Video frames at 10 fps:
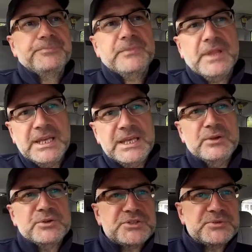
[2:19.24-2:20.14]
And he
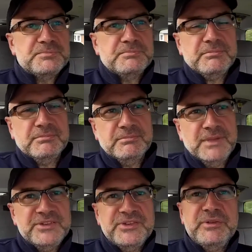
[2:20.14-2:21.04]
looked
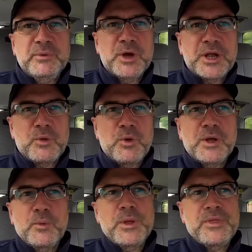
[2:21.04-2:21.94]
as if he weren't quite
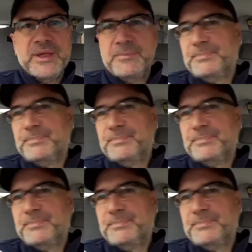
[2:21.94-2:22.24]
with it.